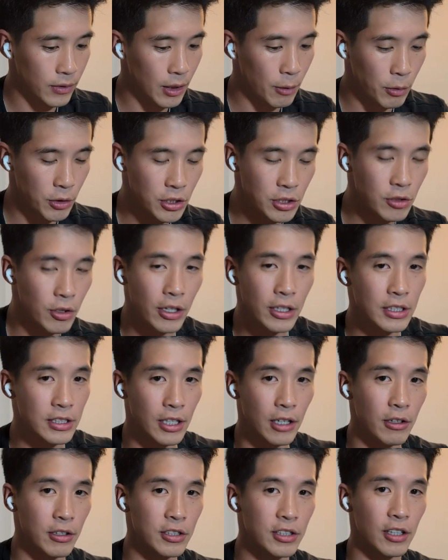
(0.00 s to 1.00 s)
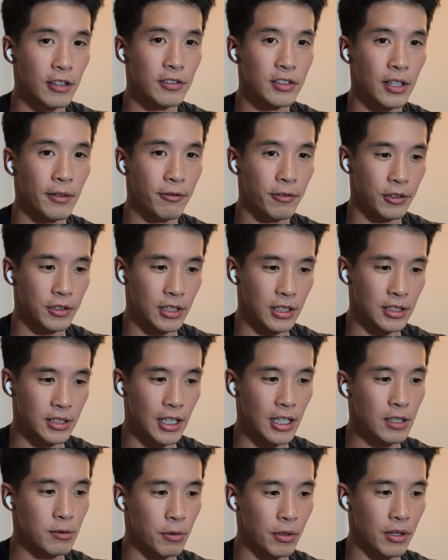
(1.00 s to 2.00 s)
we're just trying to set ourselves up for
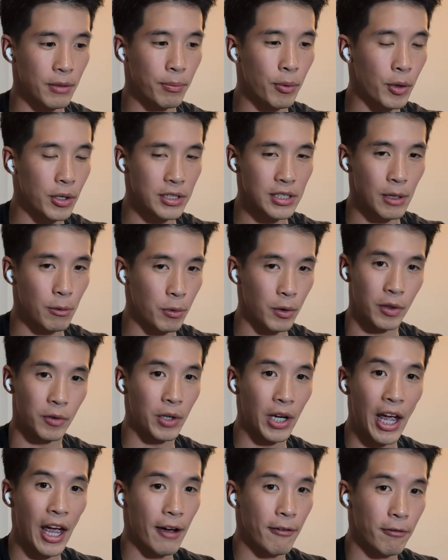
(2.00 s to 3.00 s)
success with the points that we already have